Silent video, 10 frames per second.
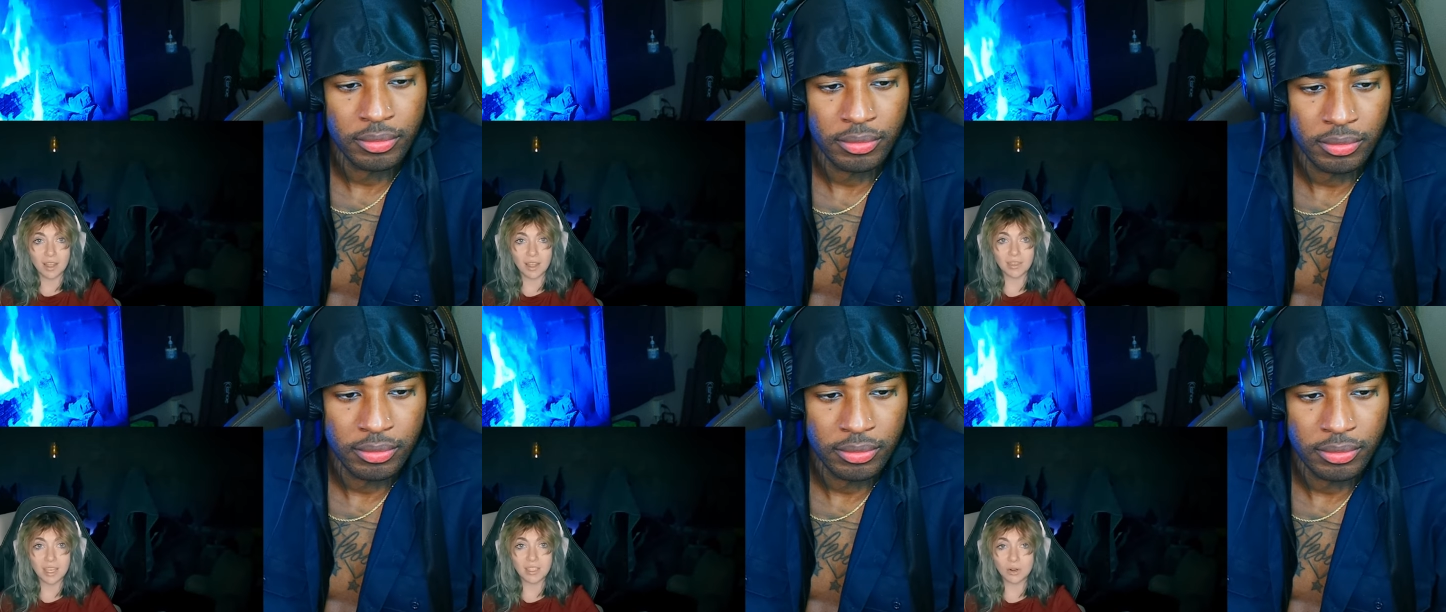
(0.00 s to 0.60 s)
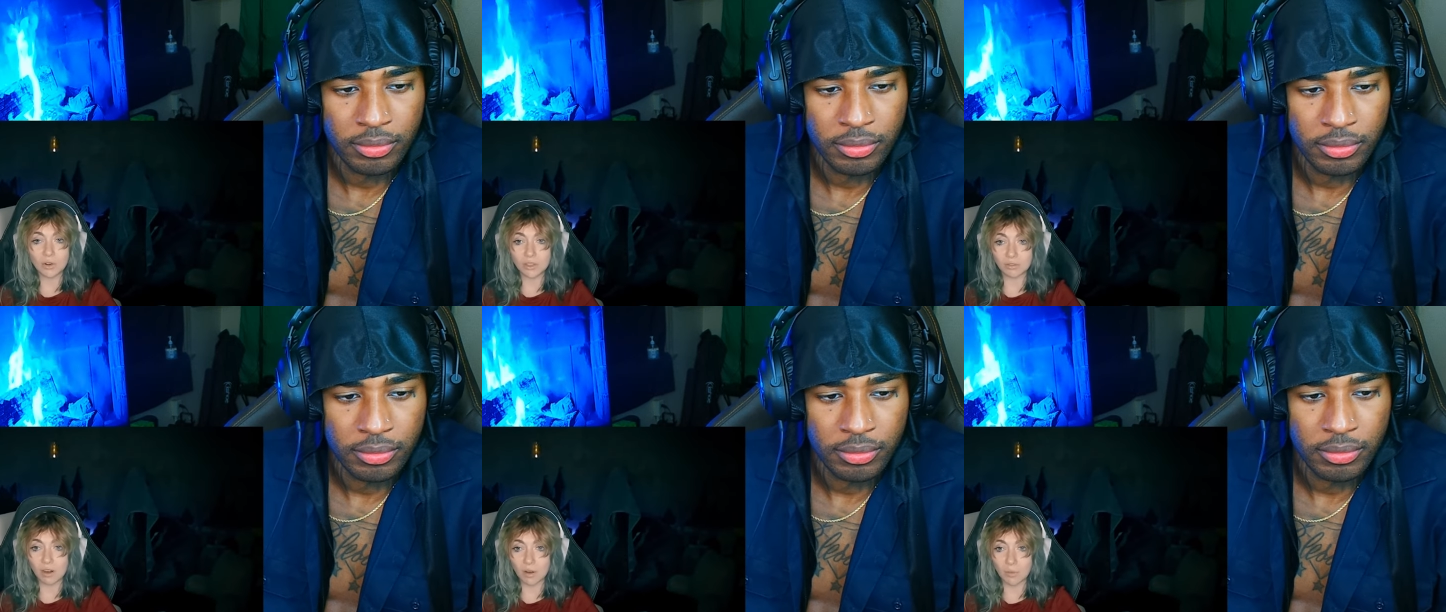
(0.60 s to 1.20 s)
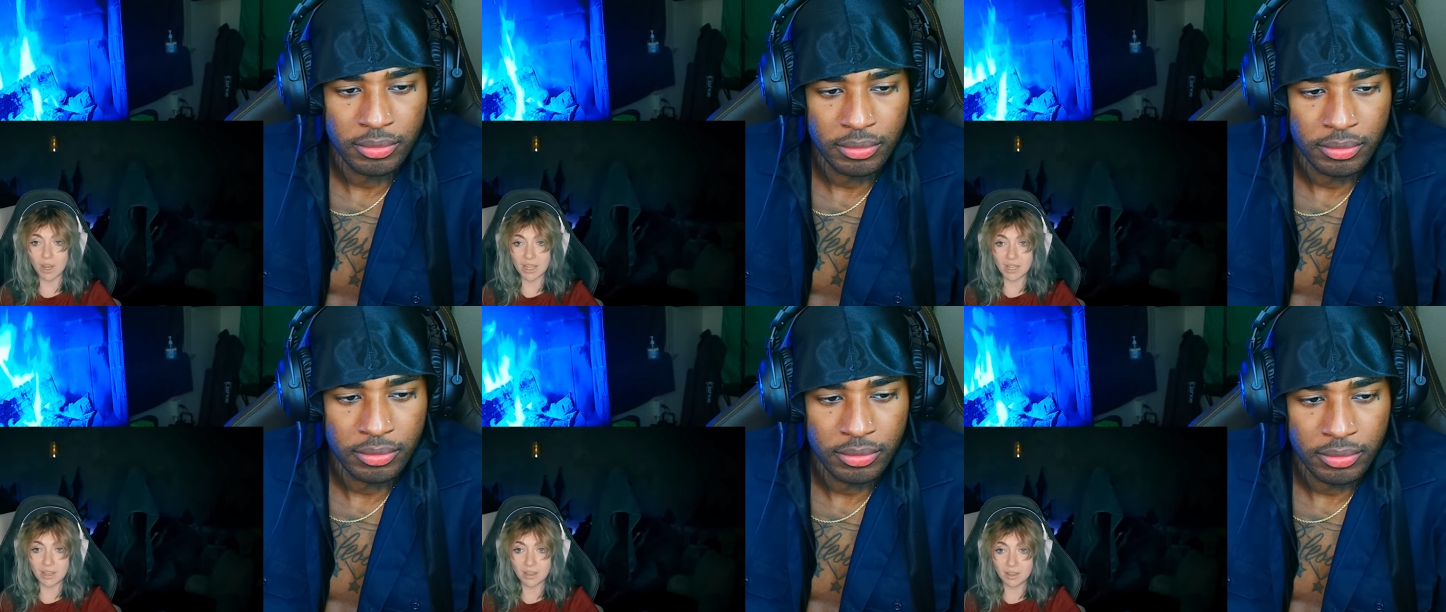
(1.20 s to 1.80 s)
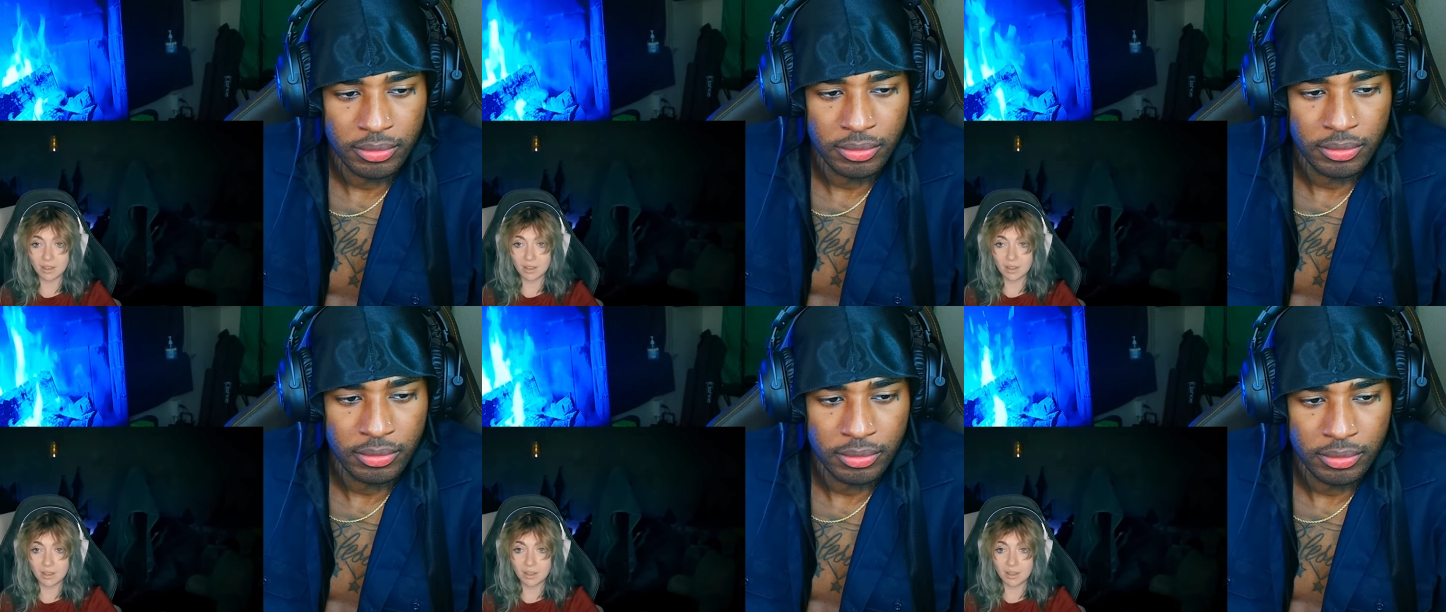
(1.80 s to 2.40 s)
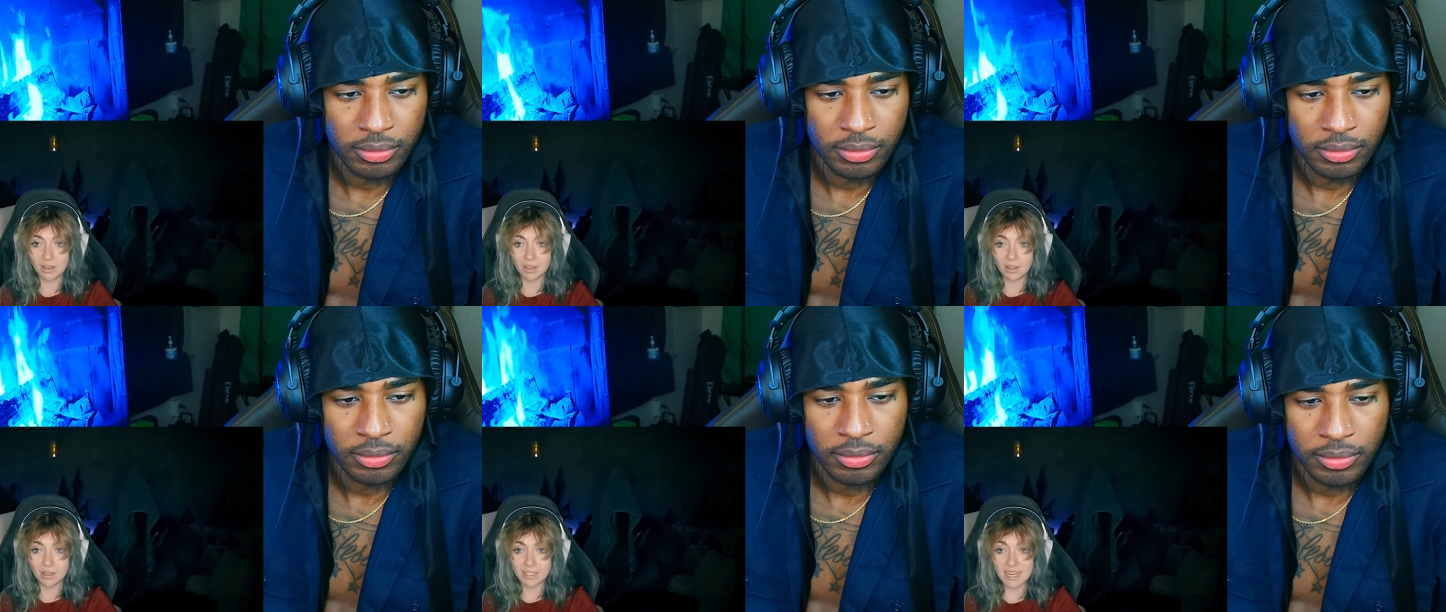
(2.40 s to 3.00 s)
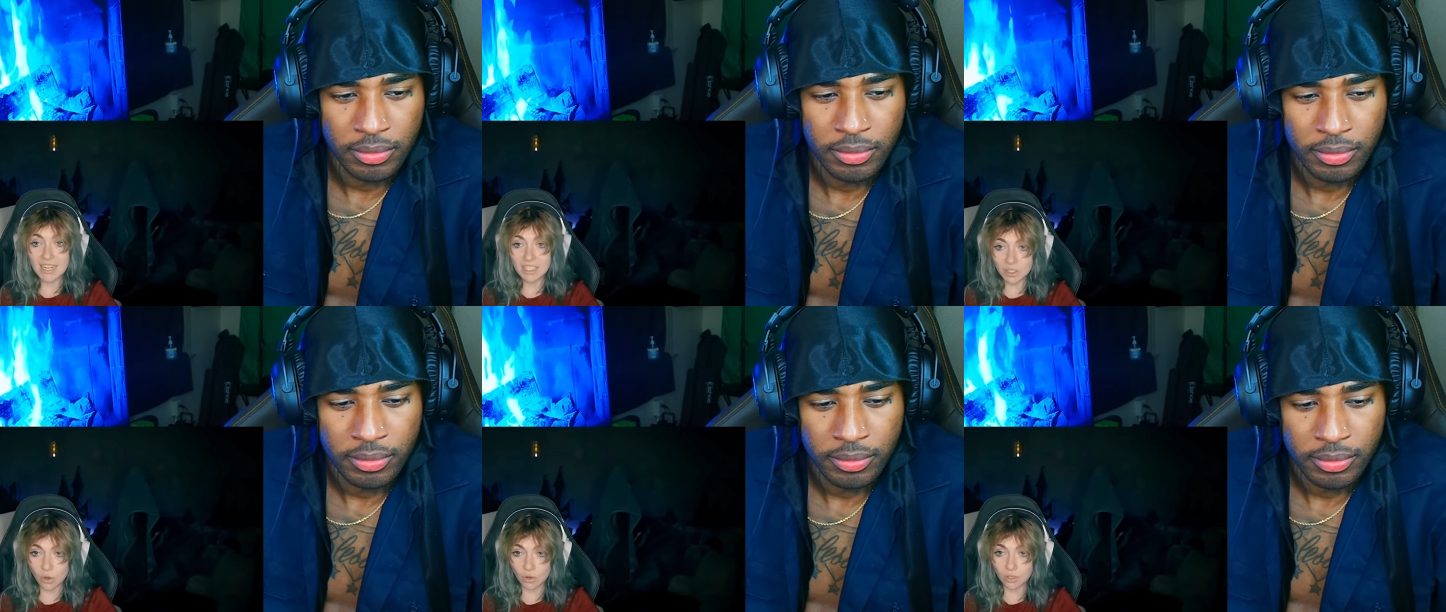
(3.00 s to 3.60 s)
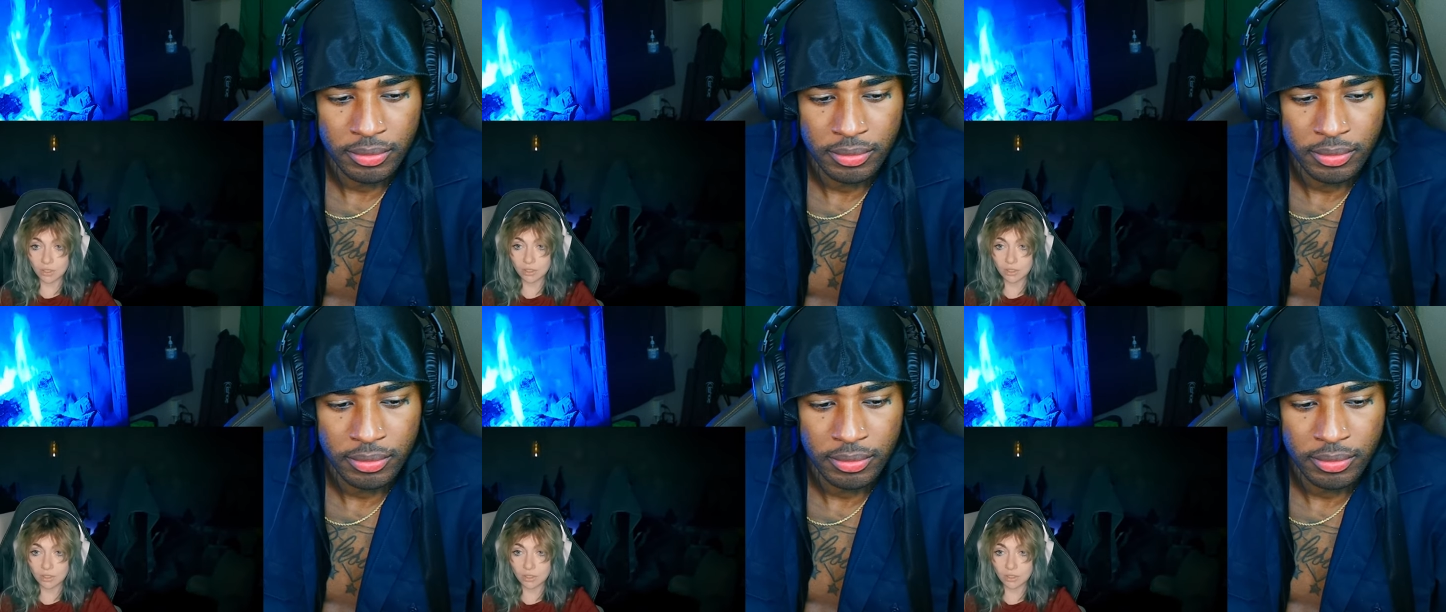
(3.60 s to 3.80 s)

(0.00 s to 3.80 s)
Speaker 1: And they took it the wrong way. Slick is good.